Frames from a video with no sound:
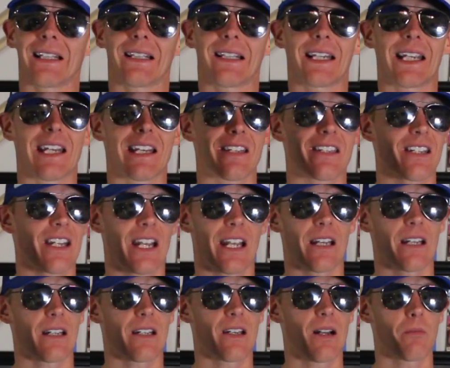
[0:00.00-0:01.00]
least,
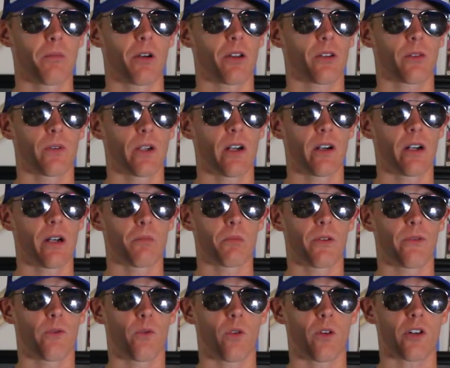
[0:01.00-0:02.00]
a number three or
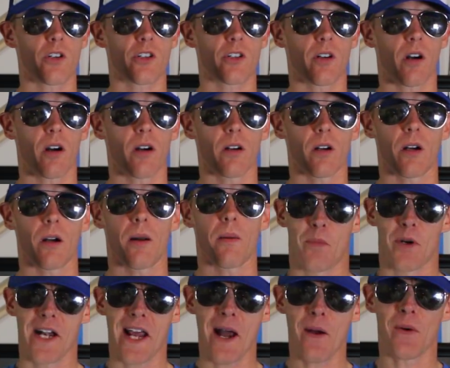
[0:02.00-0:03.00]
number four starter.
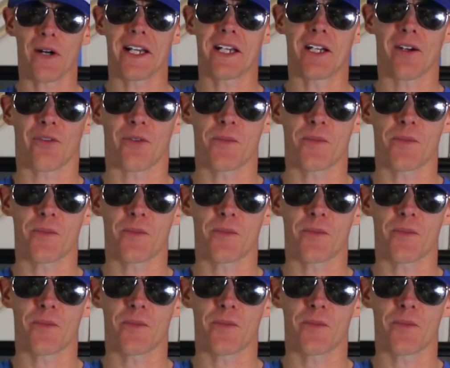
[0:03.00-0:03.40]
But now I want to hear